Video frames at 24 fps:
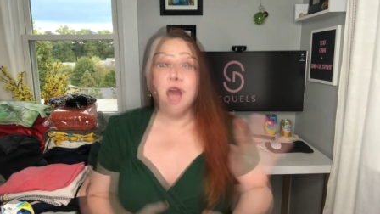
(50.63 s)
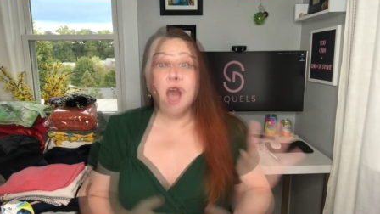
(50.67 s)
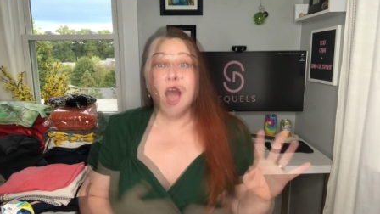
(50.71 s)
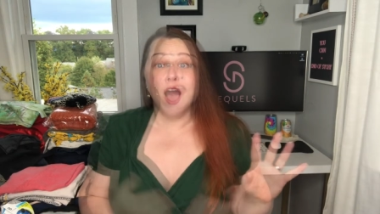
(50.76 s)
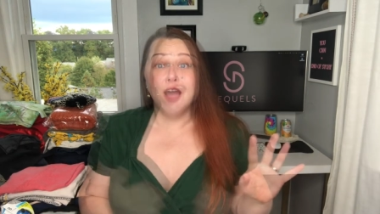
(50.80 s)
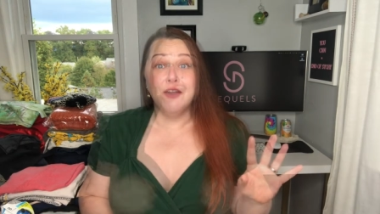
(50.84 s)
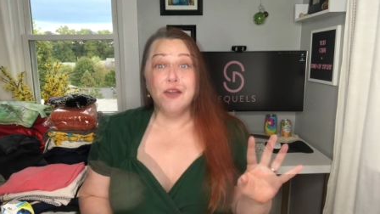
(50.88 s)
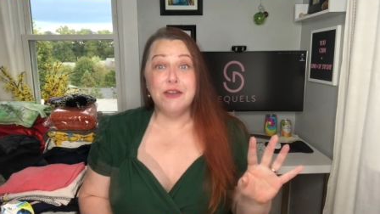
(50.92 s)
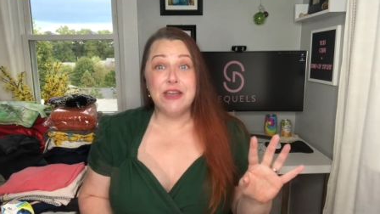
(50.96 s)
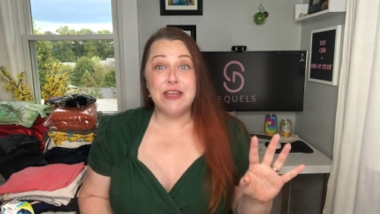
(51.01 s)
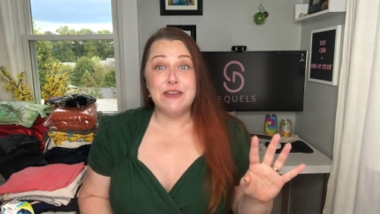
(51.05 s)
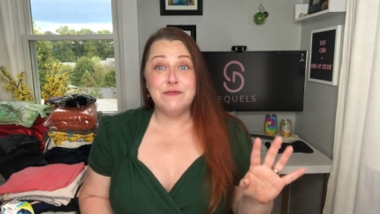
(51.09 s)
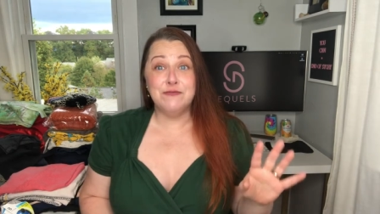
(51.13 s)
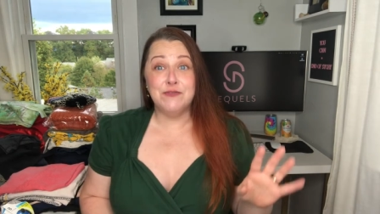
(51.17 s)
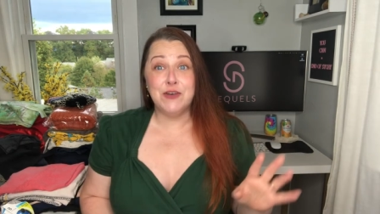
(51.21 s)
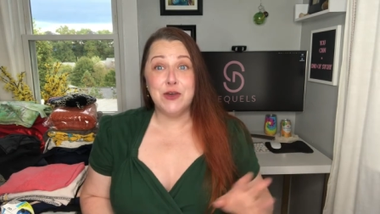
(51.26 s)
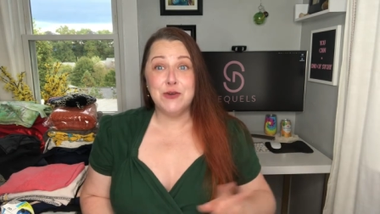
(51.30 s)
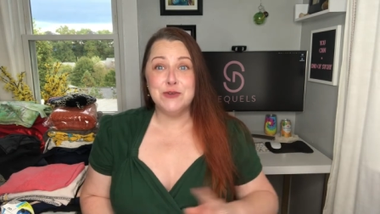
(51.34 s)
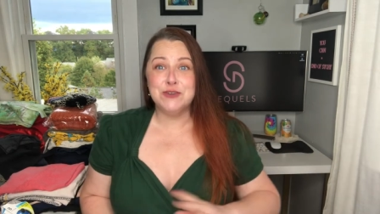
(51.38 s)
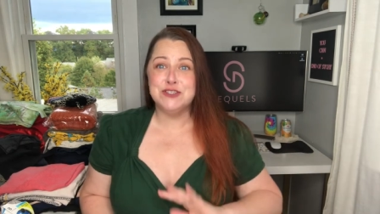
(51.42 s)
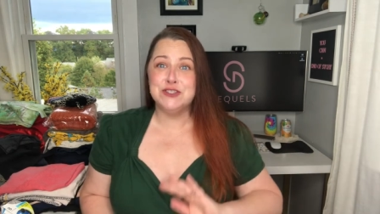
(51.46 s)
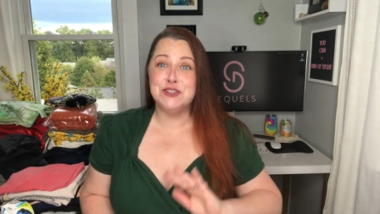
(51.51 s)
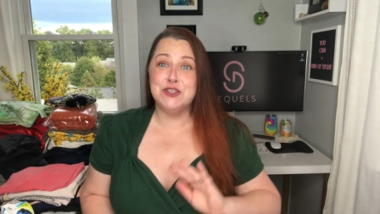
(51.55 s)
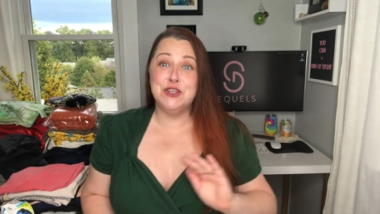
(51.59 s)
All right
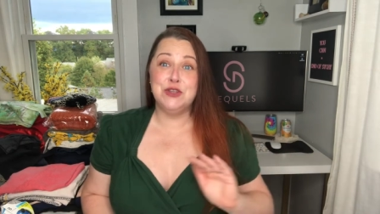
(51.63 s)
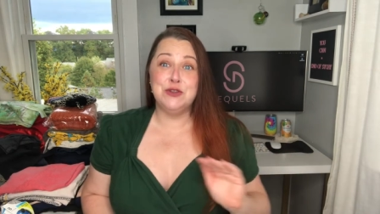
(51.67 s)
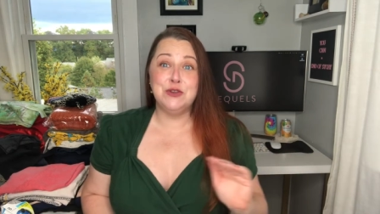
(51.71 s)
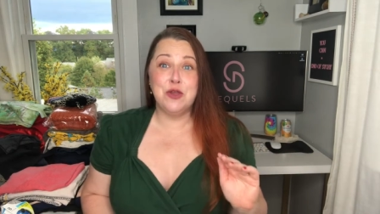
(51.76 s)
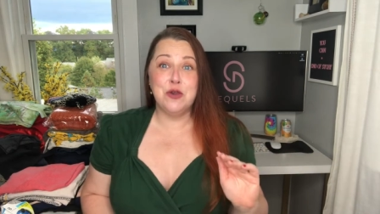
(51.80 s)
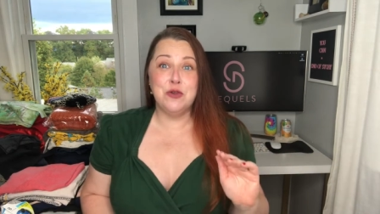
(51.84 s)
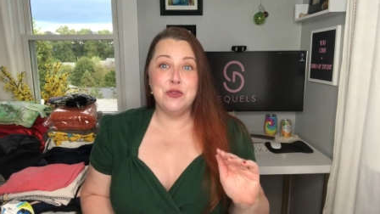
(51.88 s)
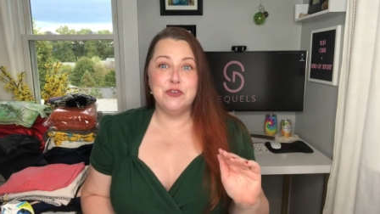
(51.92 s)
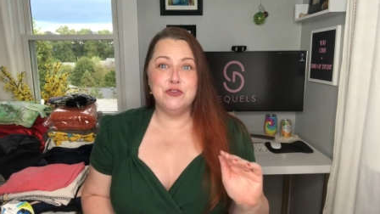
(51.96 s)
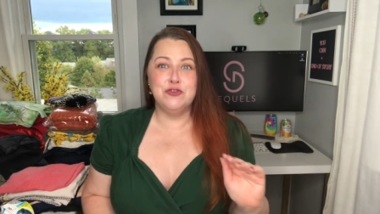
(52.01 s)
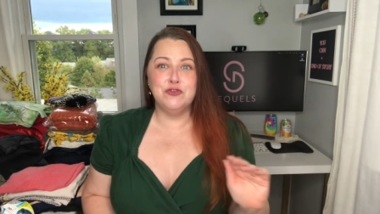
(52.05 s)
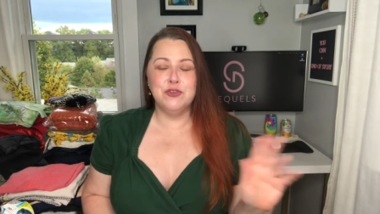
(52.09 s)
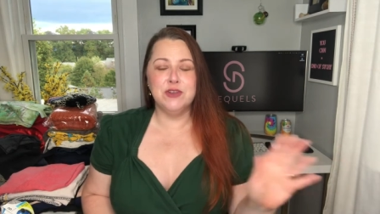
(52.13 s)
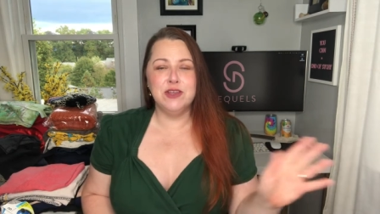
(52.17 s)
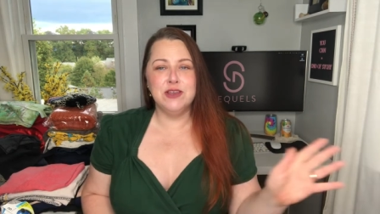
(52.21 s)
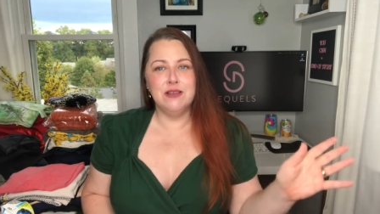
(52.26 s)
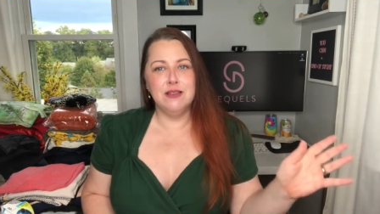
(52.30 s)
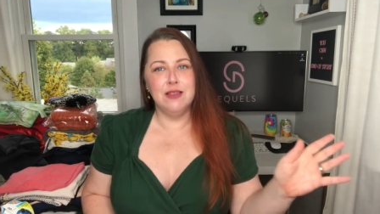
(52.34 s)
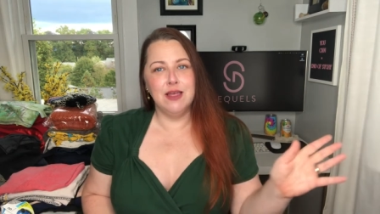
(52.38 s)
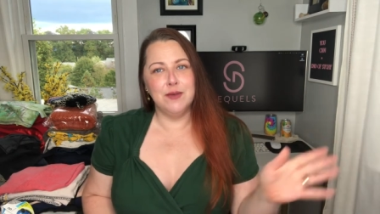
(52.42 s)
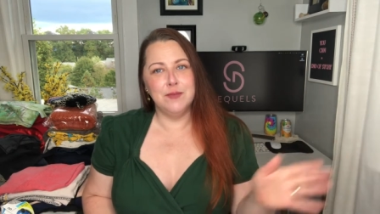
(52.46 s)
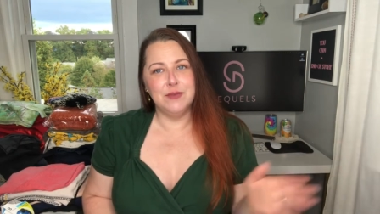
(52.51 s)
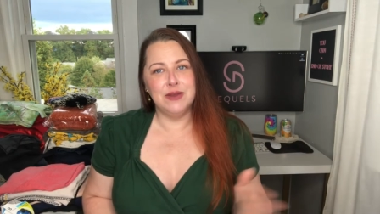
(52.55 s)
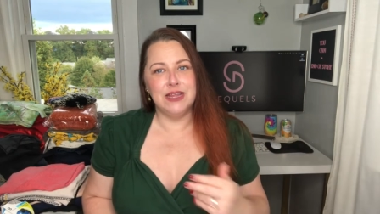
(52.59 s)
folks, you know the drill.
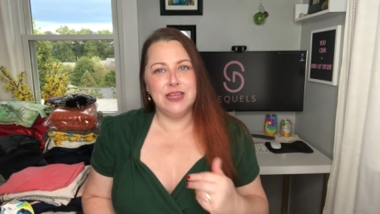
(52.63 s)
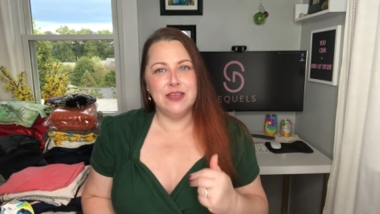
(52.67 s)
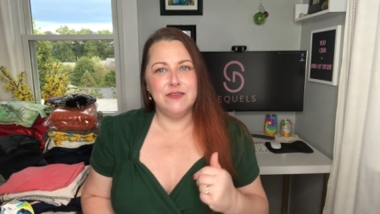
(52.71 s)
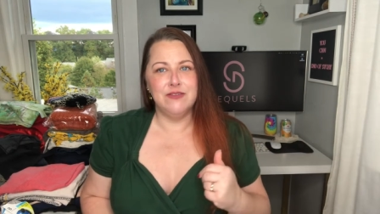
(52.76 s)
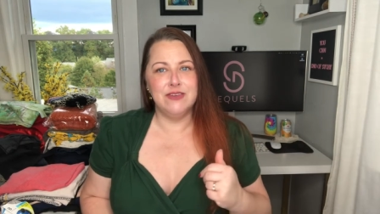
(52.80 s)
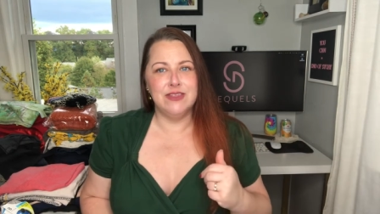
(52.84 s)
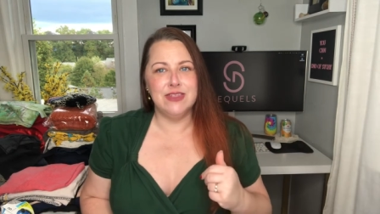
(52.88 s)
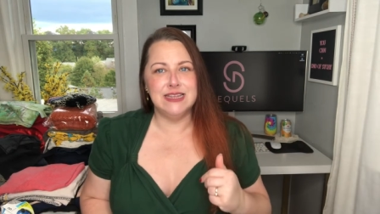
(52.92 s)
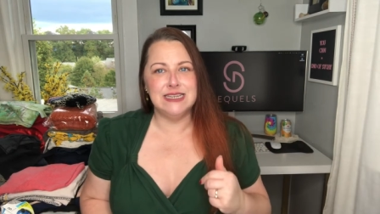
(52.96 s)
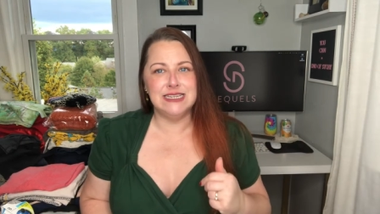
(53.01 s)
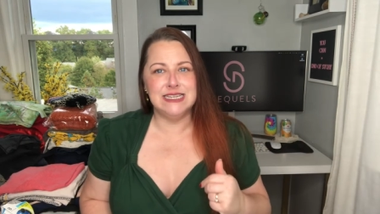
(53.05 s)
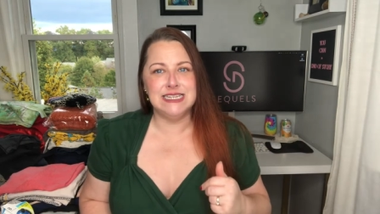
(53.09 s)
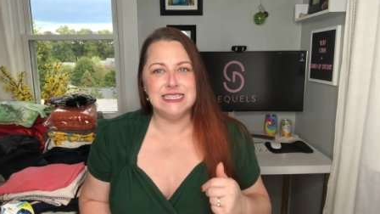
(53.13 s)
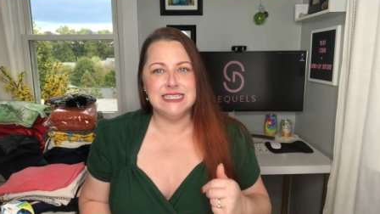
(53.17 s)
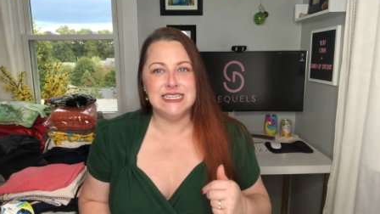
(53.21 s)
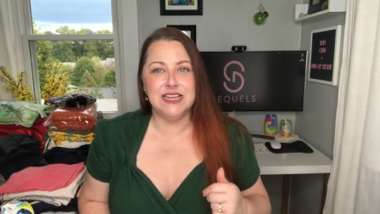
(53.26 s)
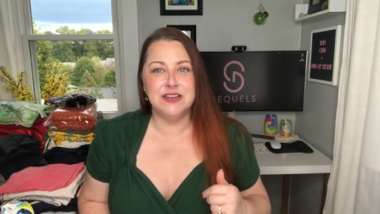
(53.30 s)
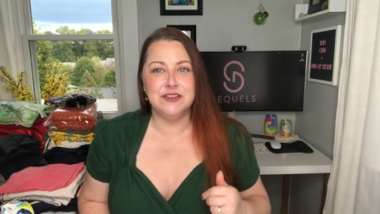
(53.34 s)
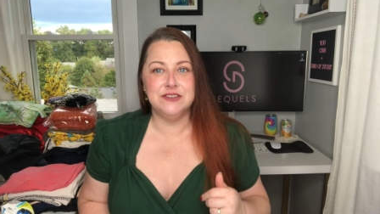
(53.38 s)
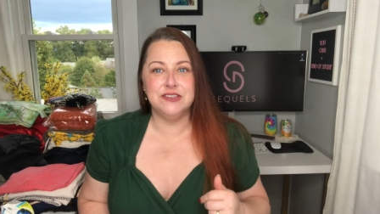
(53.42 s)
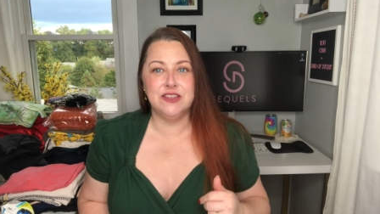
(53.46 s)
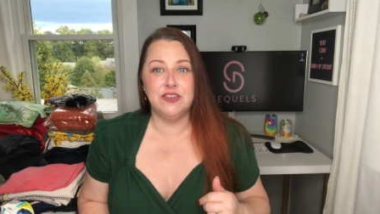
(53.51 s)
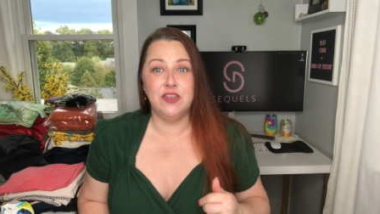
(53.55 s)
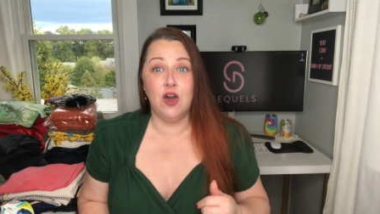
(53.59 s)
I'm gonna give you the
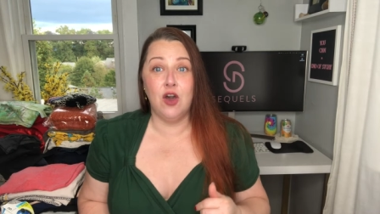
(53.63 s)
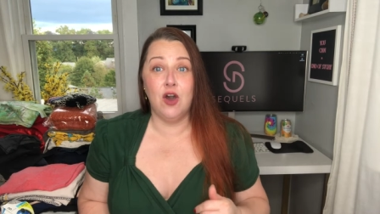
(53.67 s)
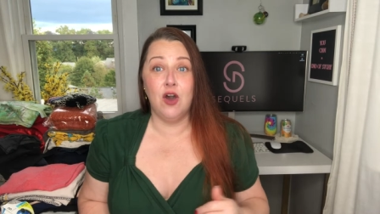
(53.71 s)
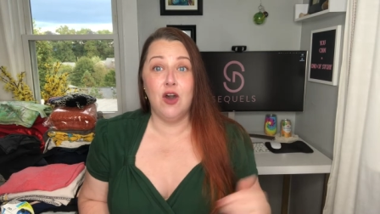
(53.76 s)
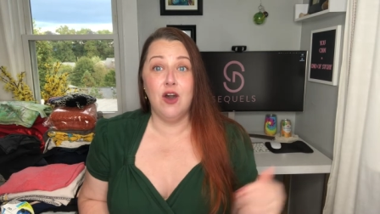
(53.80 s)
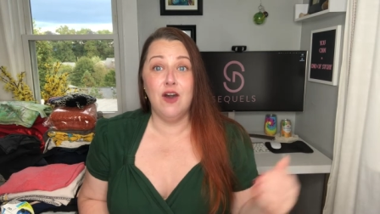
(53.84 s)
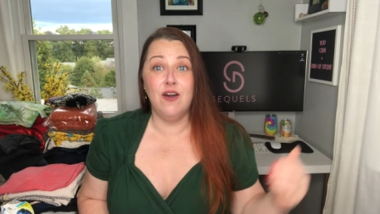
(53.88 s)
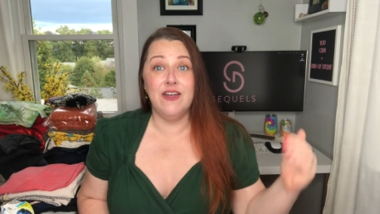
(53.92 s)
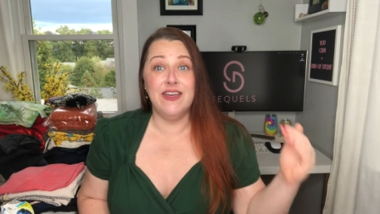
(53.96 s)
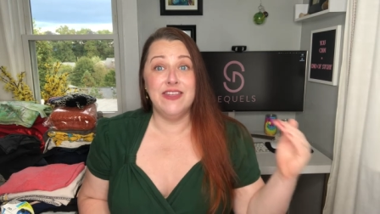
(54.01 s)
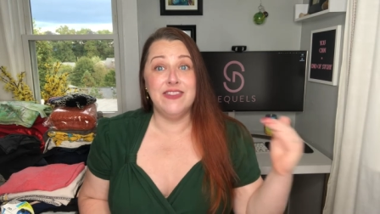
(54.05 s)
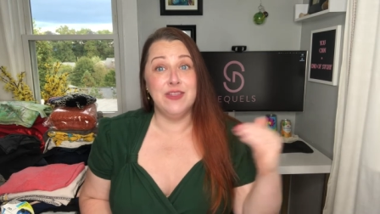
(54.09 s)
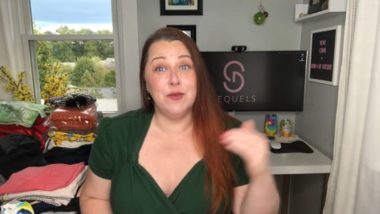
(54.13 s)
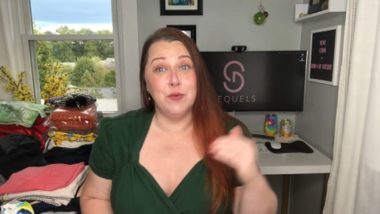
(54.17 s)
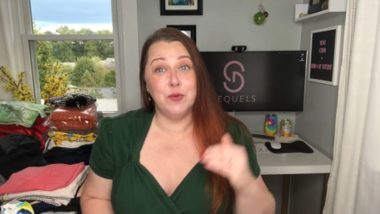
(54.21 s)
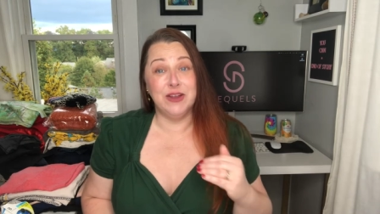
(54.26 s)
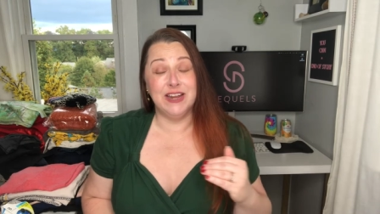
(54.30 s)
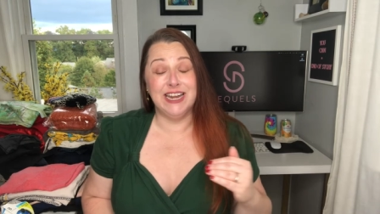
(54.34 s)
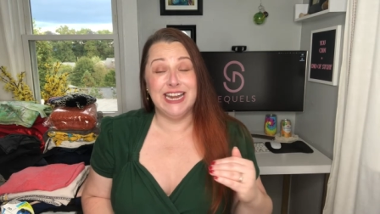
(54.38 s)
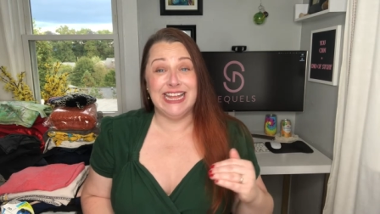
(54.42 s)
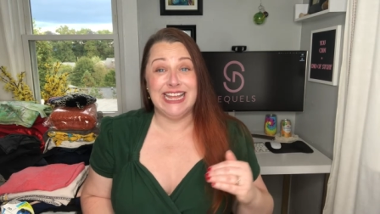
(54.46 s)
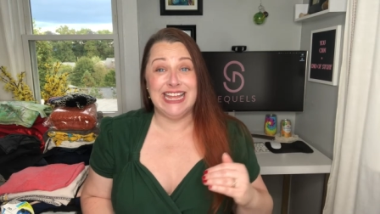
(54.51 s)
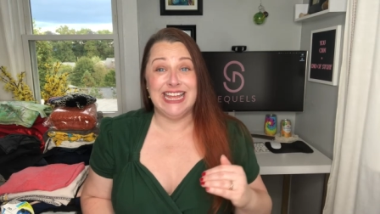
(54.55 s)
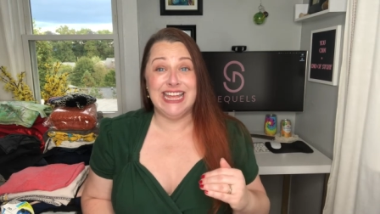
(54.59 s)
details of the haul and then we're
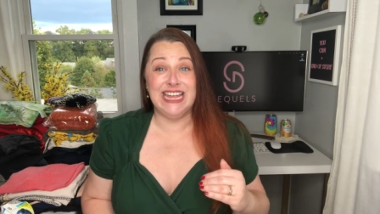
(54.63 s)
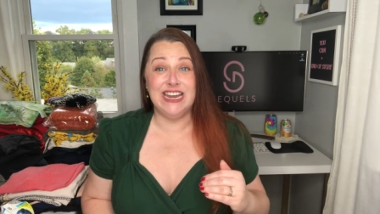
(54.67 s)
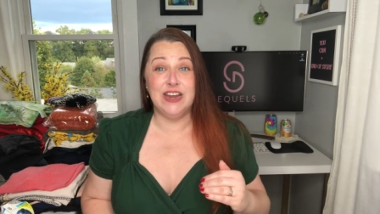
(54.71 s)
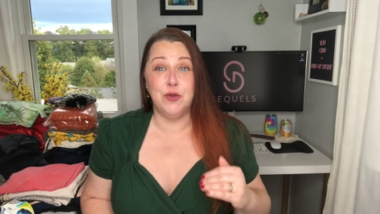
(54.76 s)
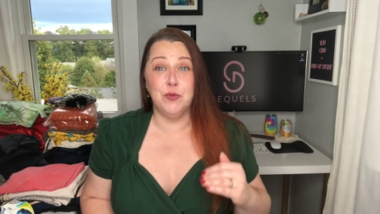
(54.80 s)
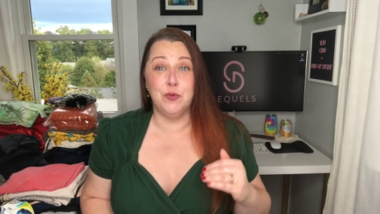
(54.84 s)
gonna get